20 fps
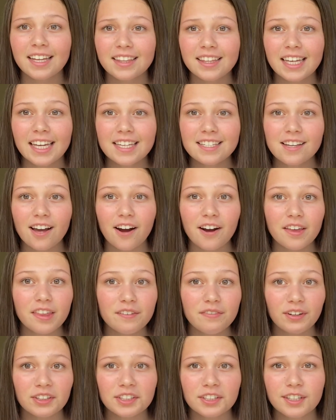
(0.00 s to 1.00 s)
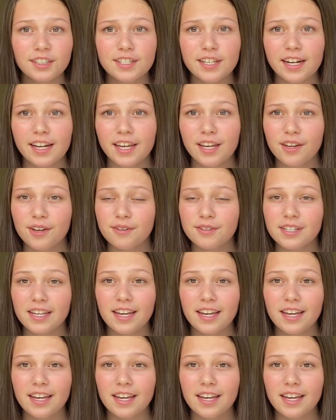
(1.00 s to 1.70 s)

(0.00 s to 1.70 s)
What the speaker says: These are the filters that I use